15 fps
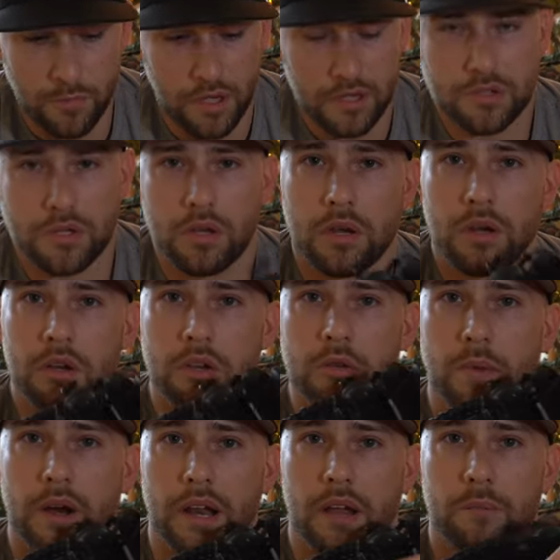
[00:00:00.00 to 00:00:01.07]
much, you
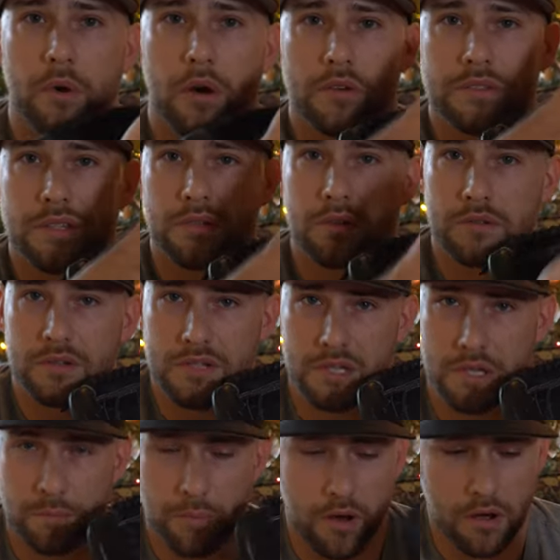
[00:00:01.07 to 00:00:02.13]
might have balls that start to
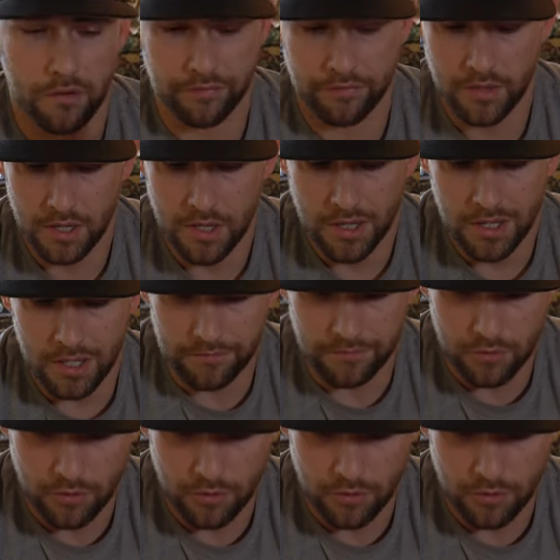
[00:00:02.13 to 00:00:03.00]
skip off. If